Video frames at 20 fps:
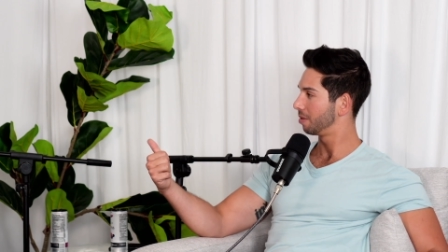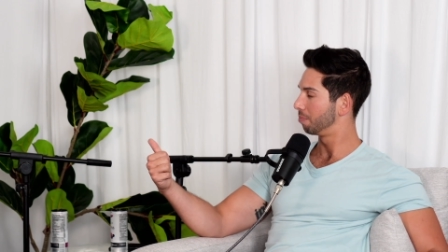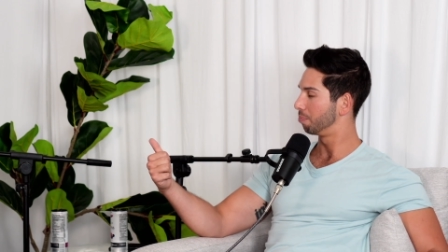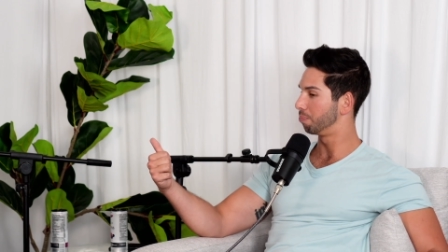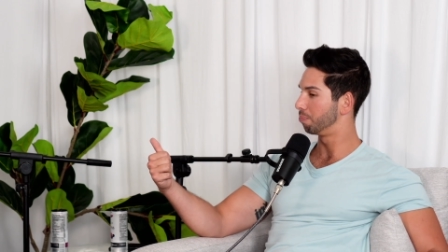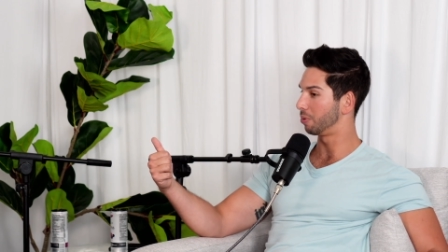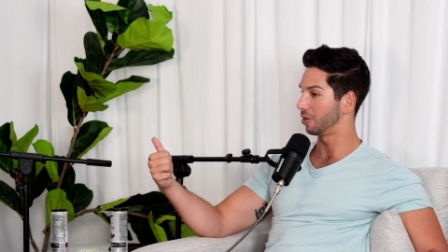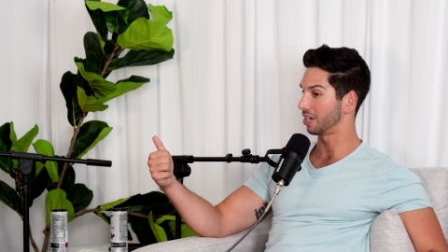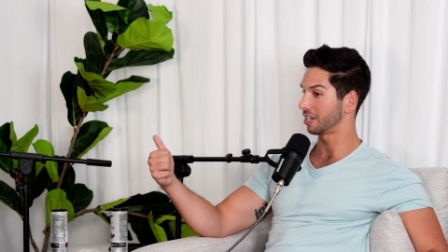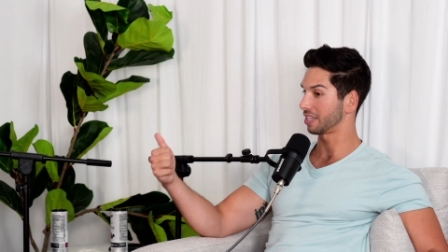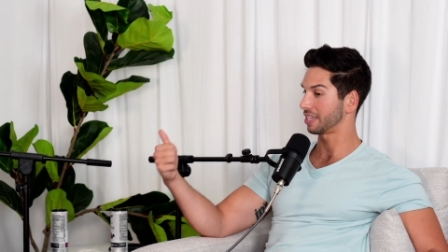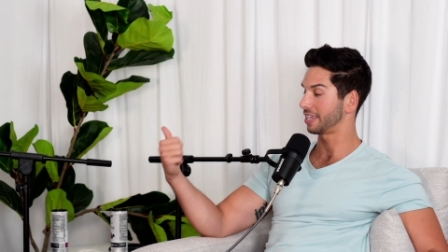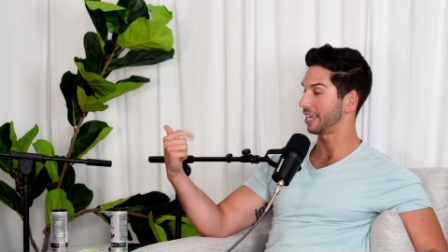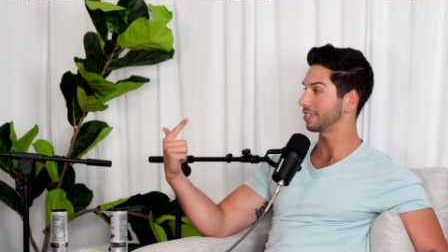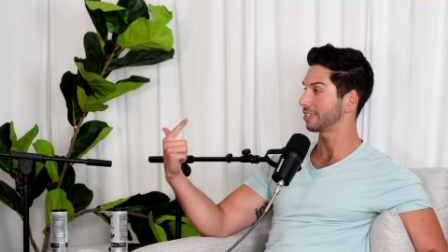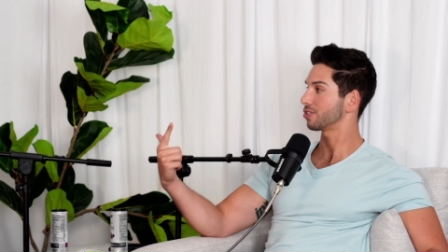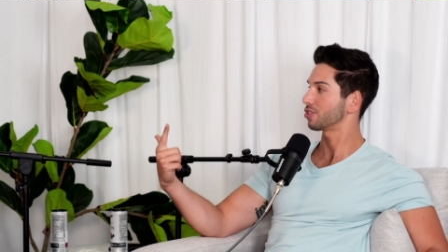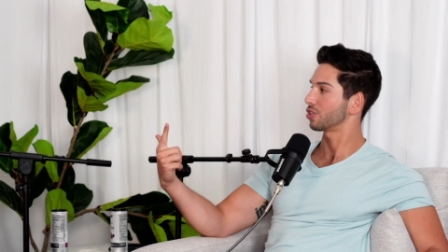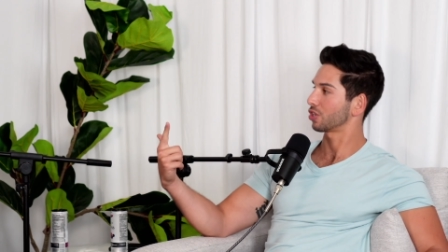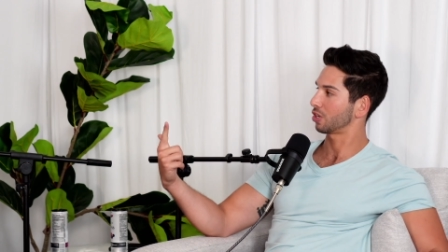but
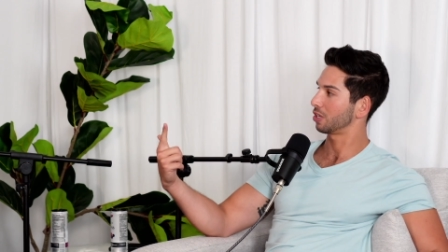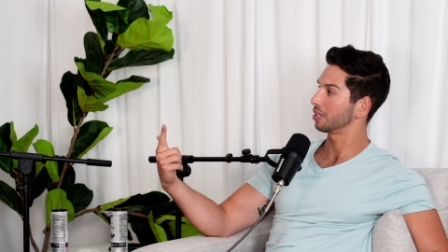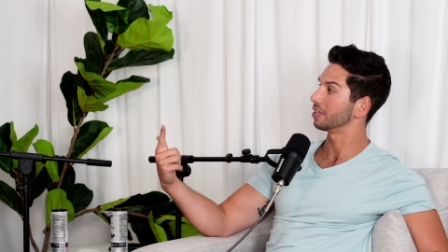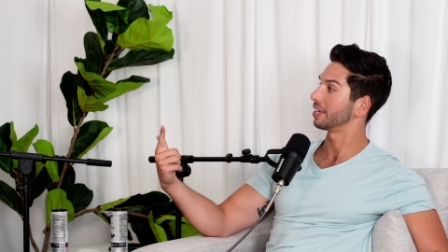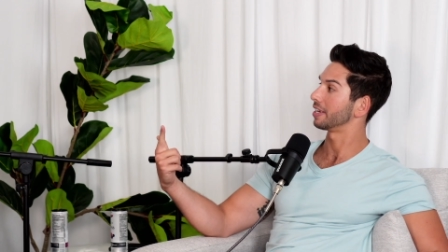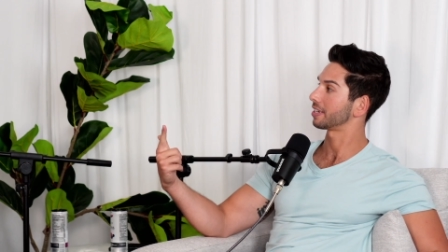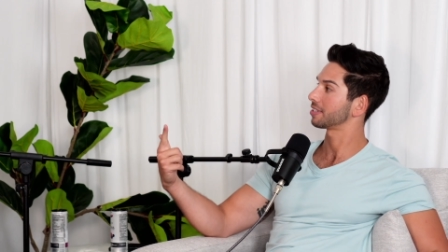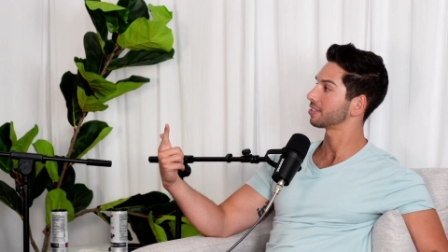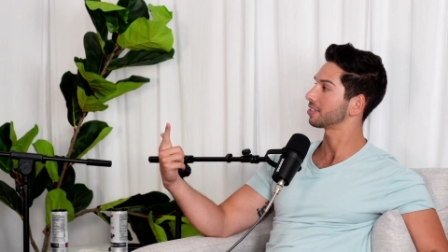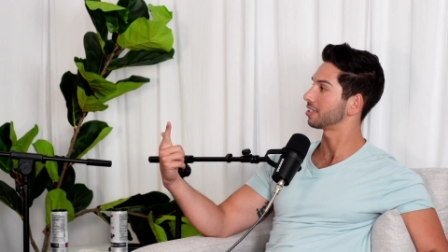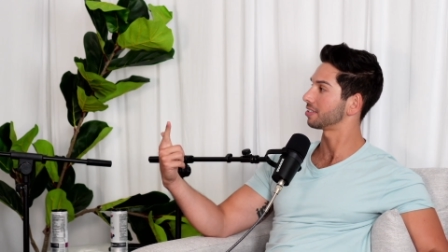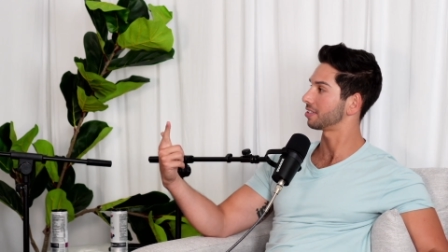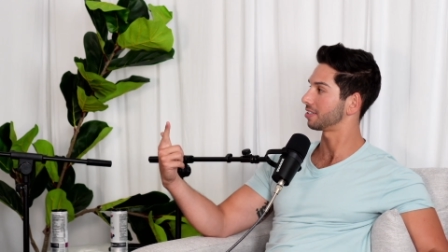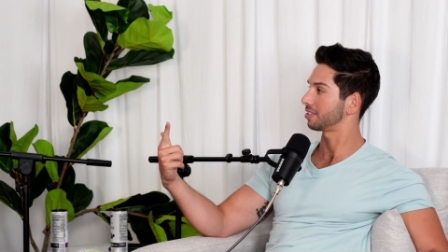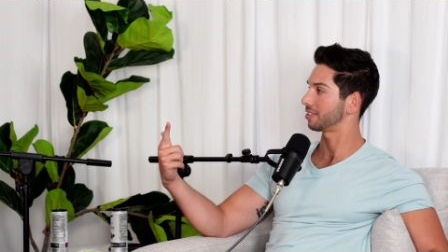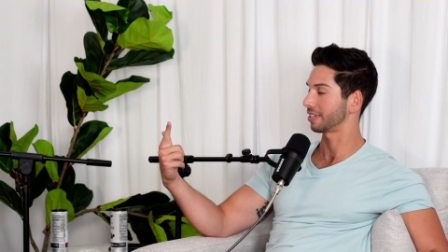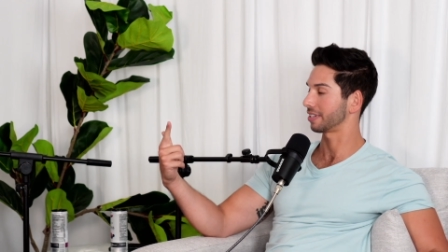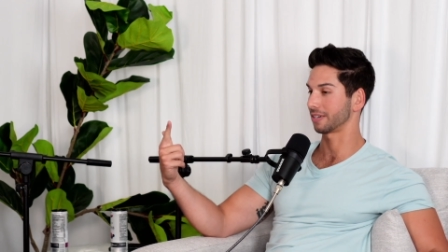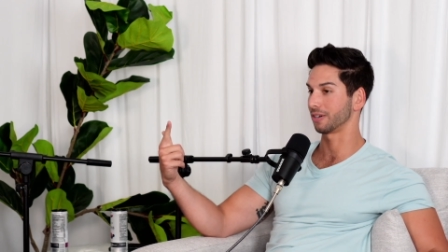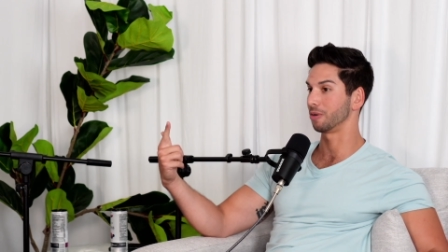gets the clicks because it's
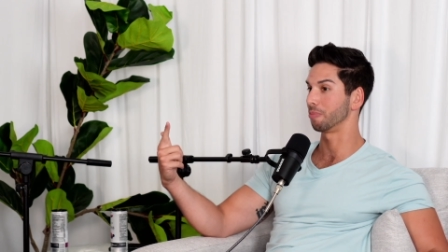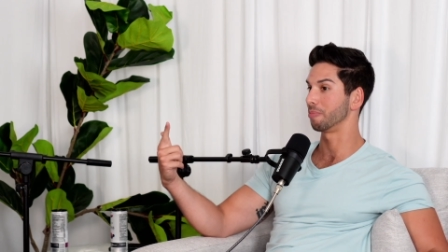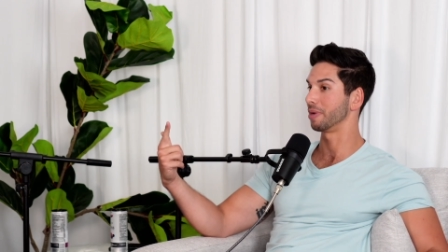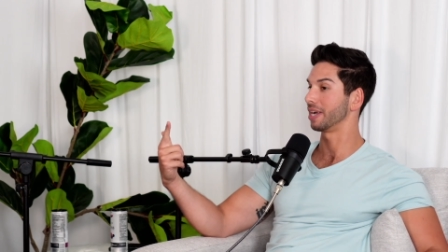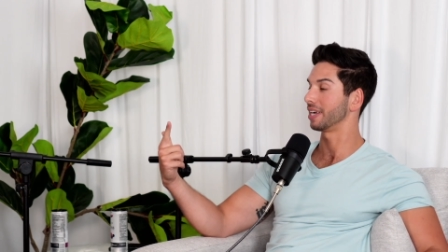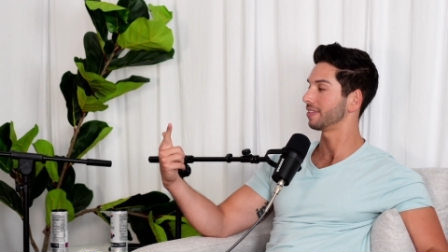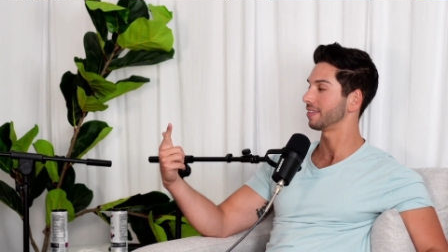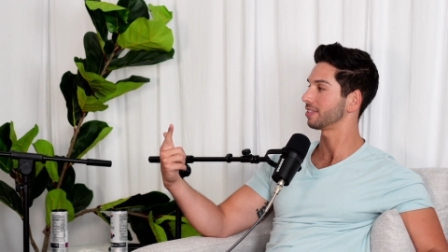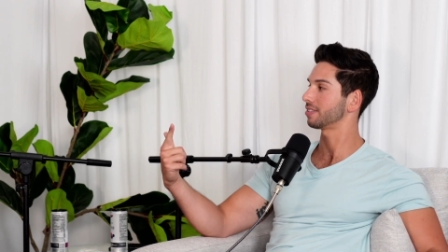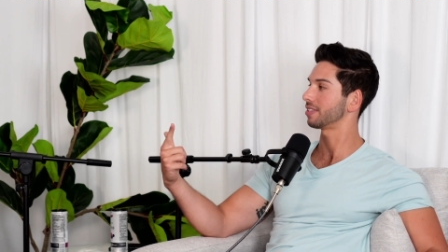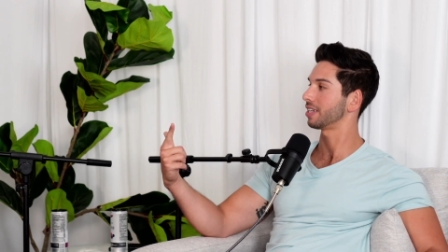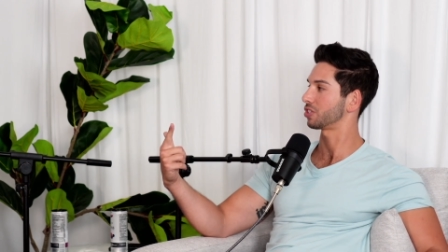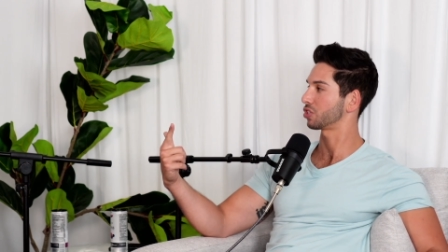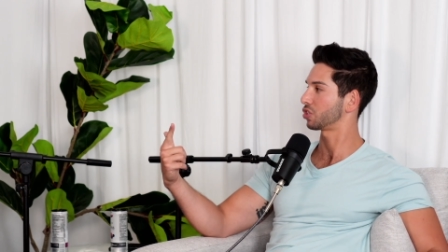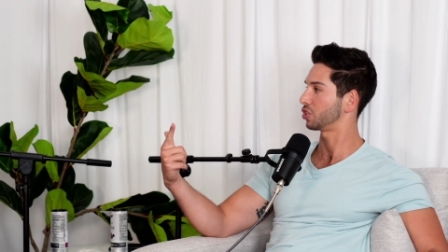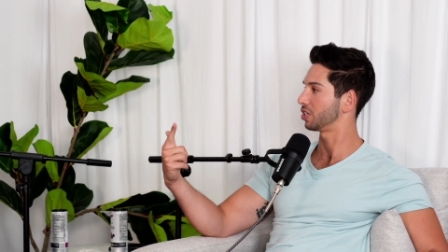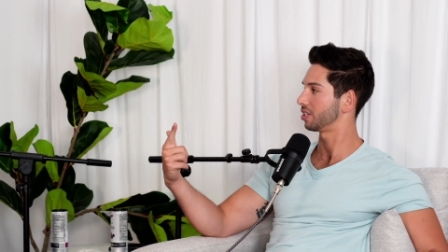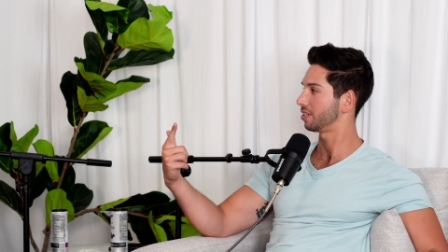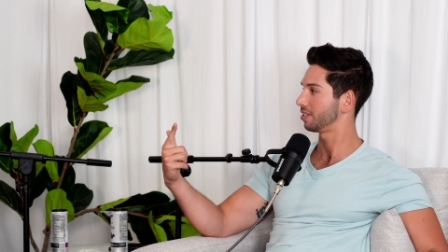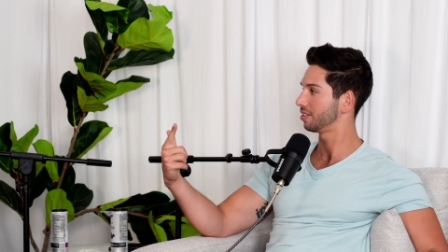like, oh man, that's
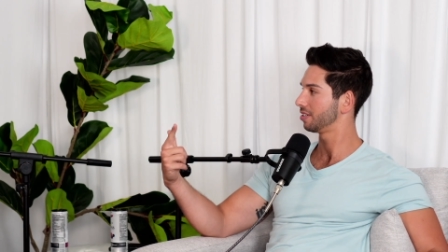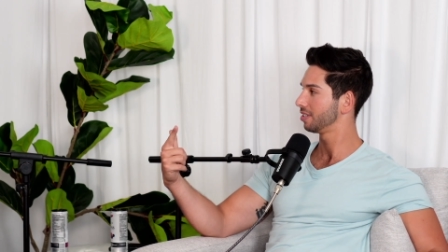good.